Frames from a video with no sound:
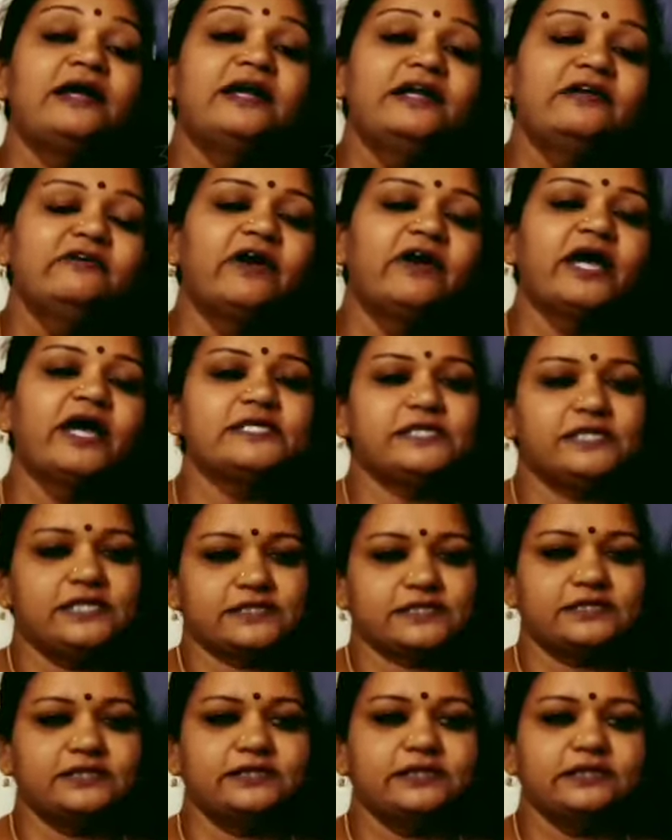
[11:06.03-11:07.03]

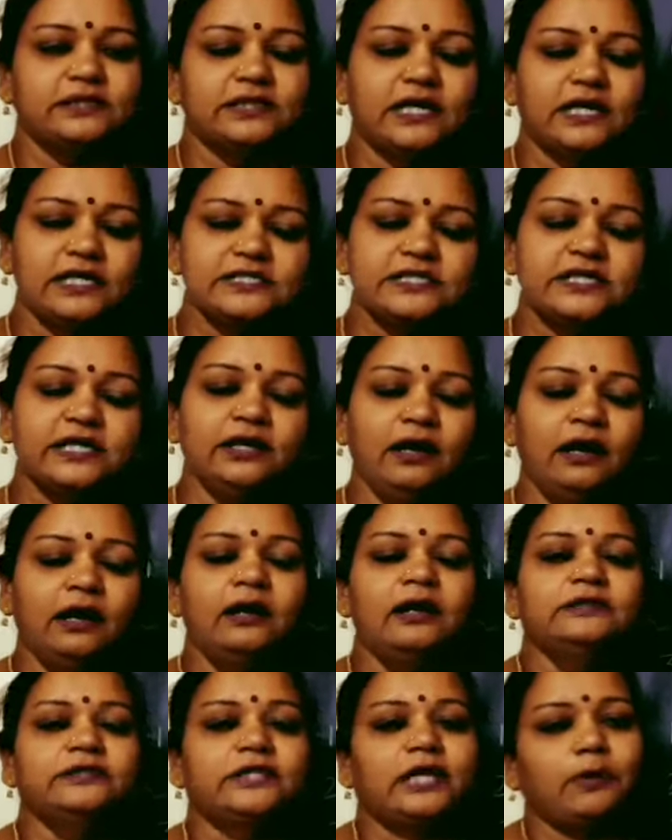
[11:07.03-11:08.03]
devices, that is the
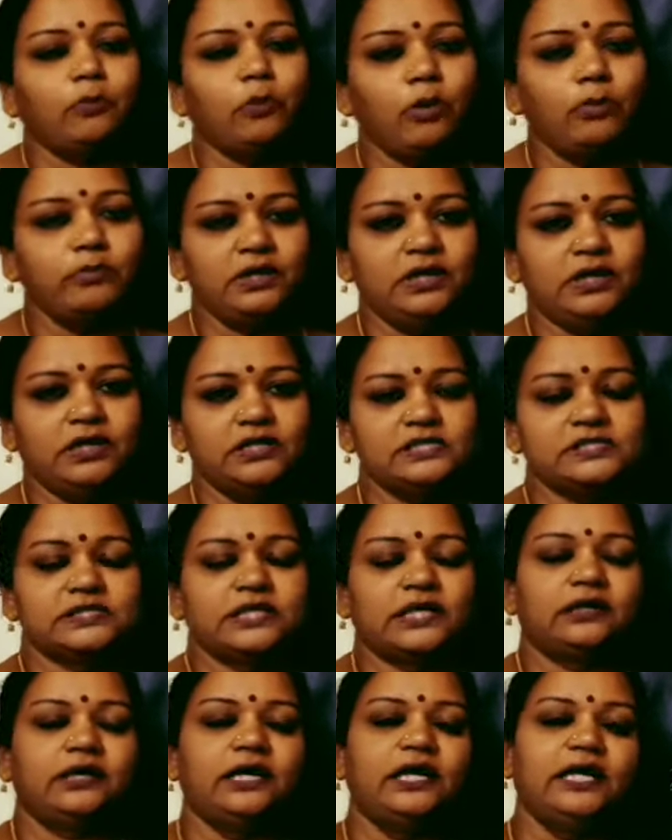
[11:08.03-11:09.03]
thermometers,
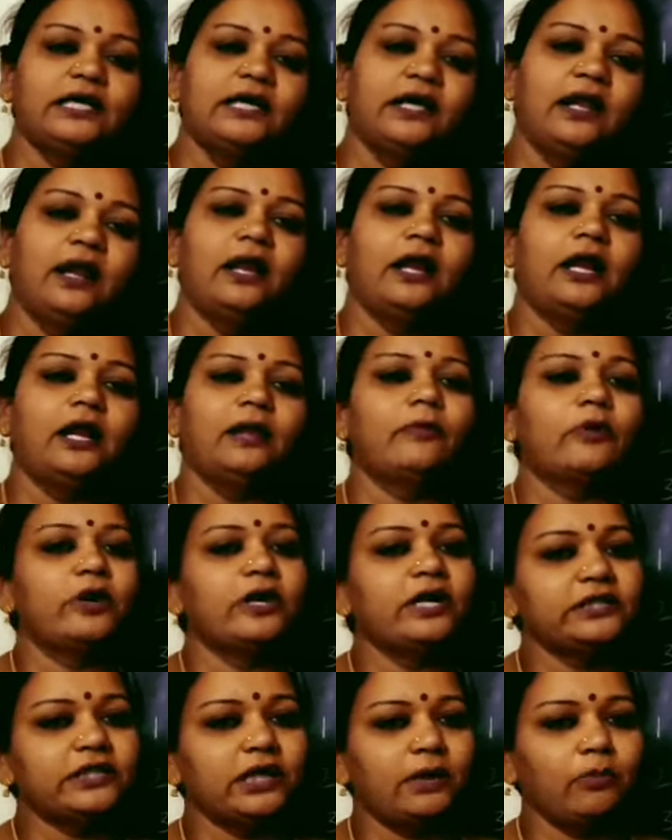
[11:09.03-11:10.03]
clinical and
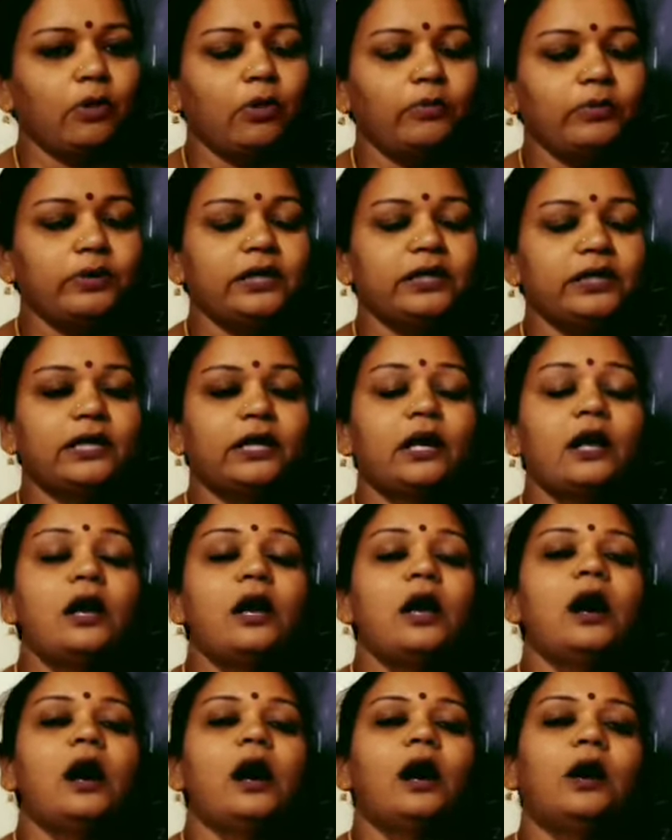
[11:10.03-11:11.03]
laboratory thermometer,
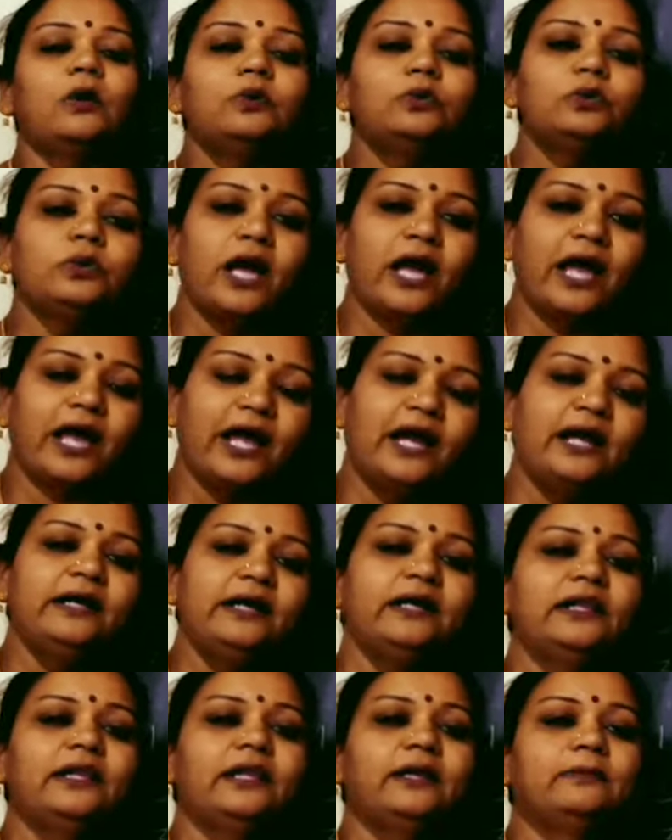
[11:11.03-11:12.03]
how to
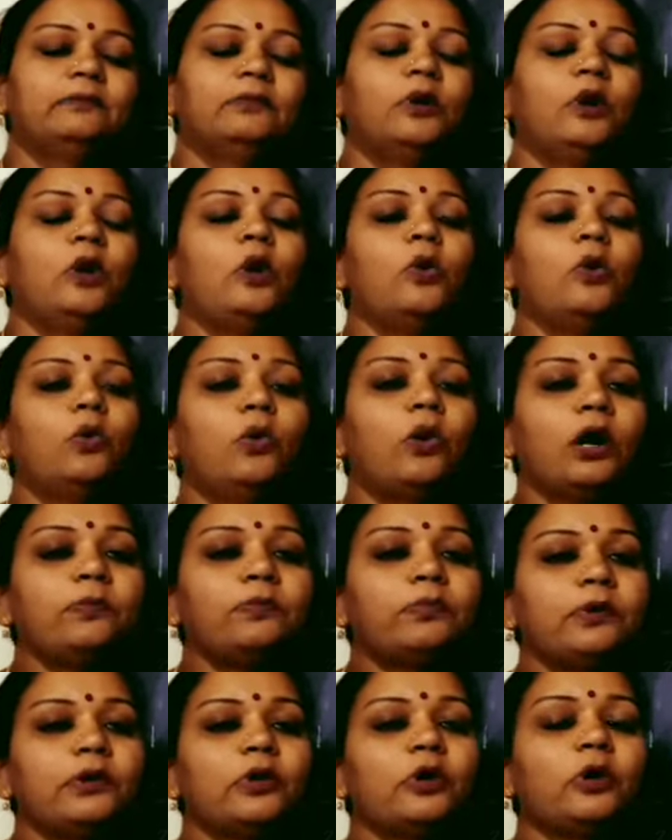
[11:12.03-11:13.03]
handle them, what
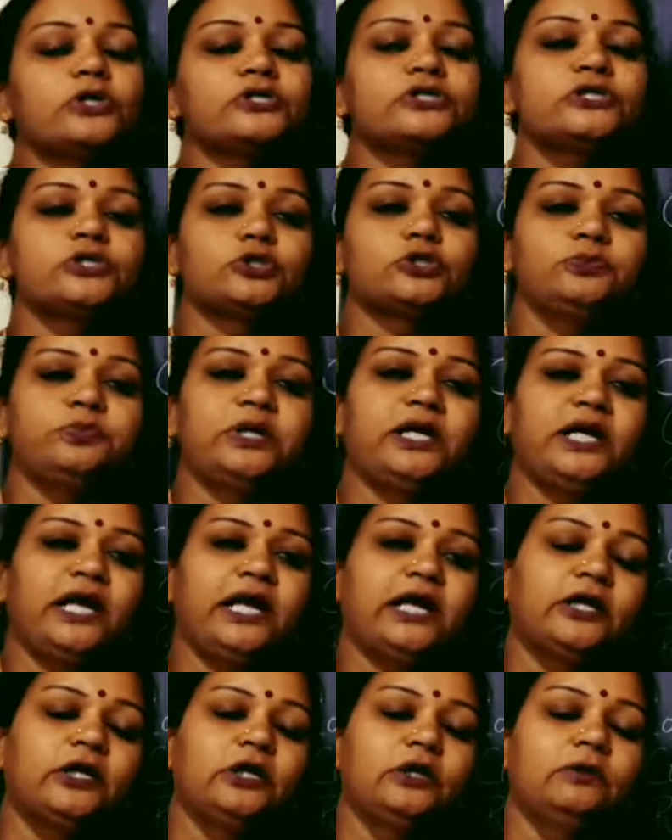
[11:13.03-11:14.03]
precautions to be
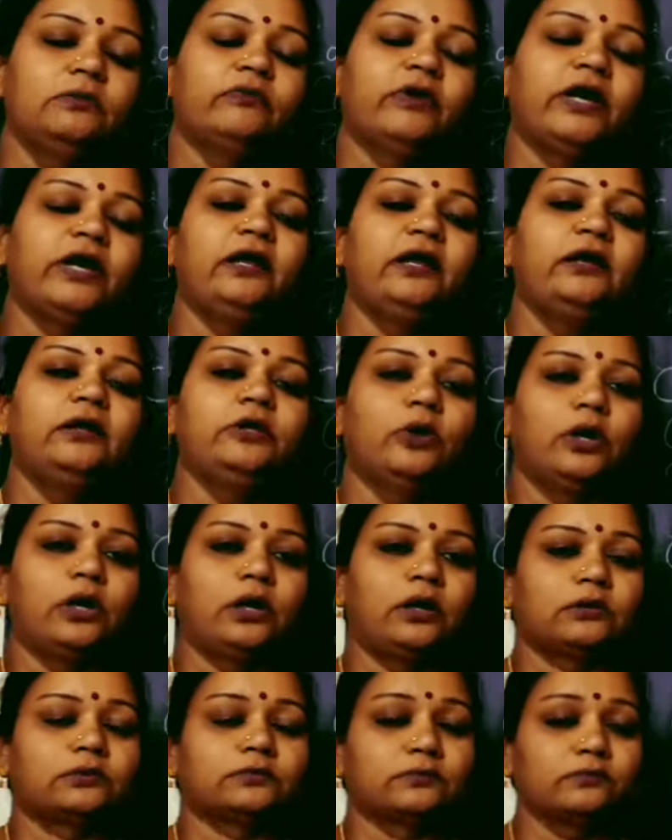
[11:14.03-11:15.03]
taken while you
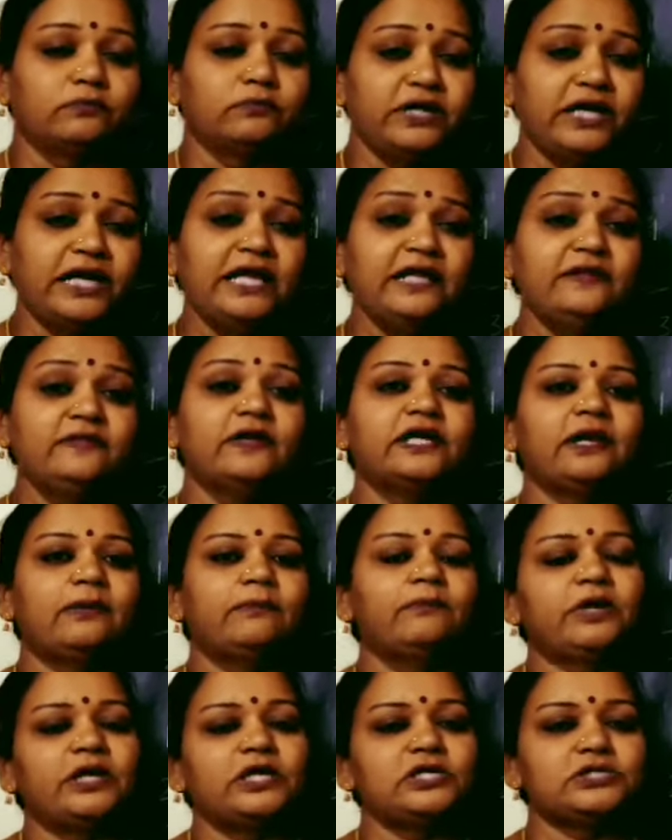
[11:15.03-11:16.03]
are reading the
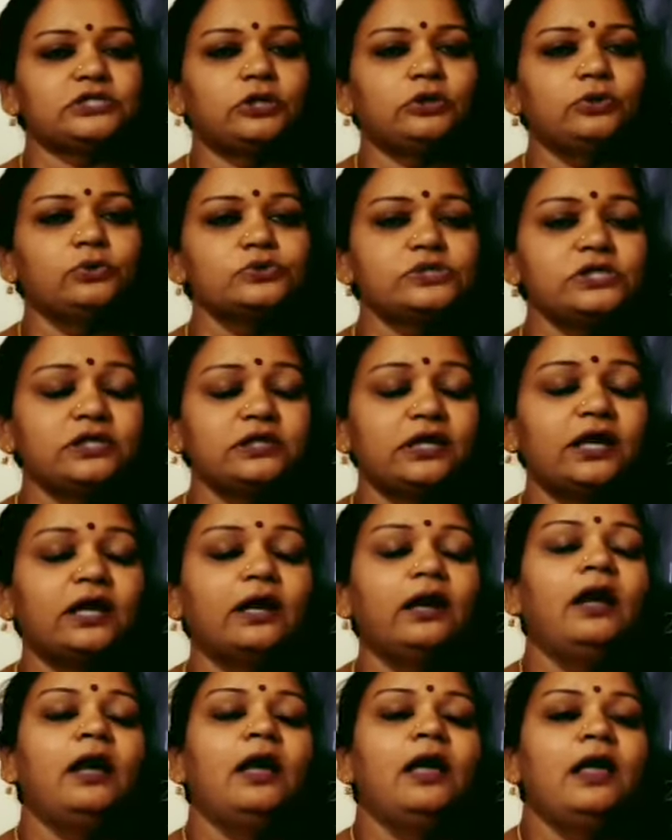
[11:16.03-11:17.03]
temperature using
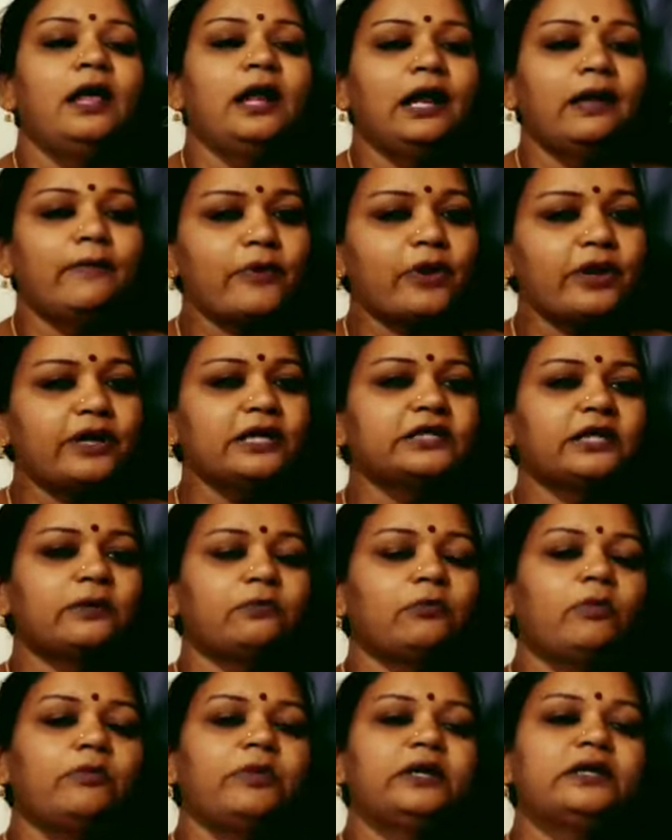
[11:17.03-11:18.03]
the laboratory
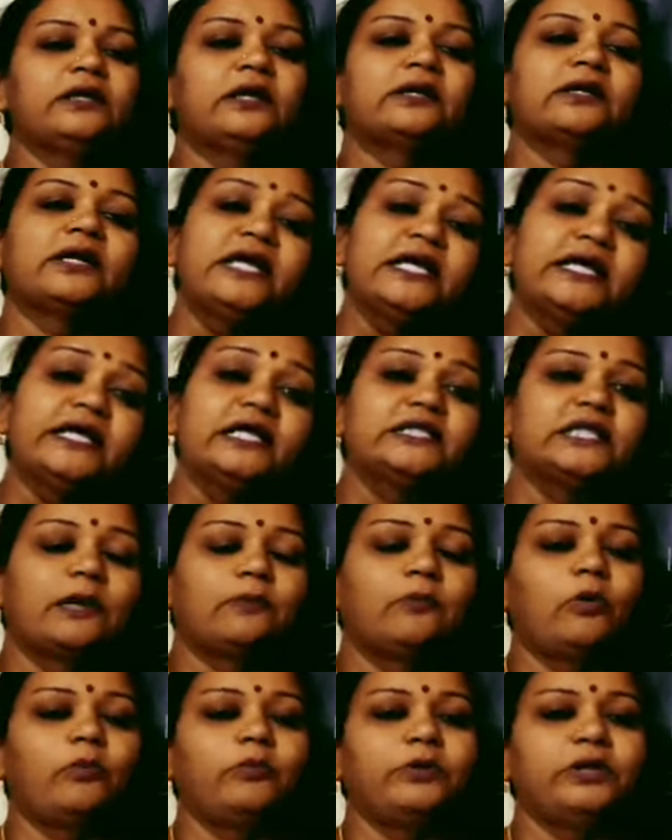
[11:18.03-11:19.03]
thermometer, clinical
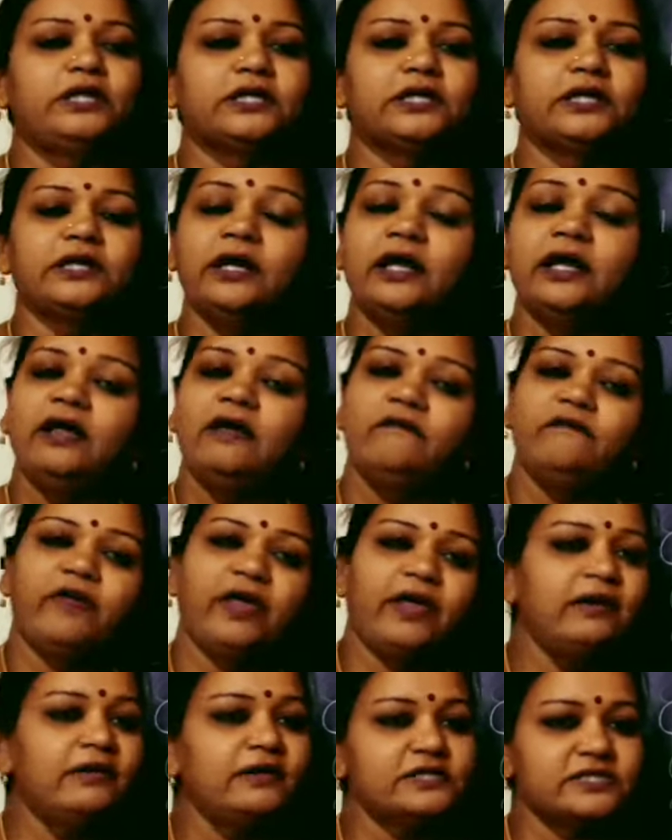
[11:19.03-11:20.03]
thermometer
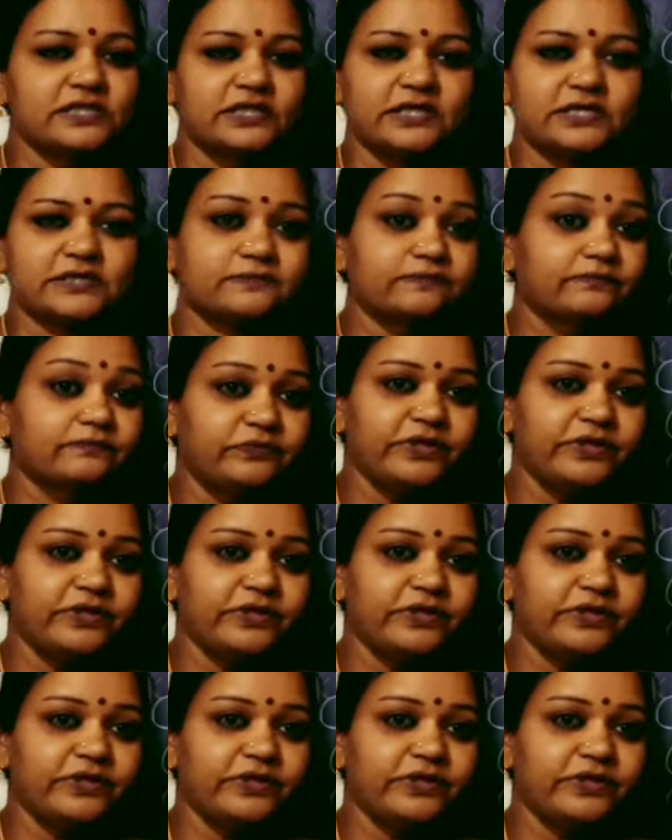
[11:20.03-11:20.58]
were discussed.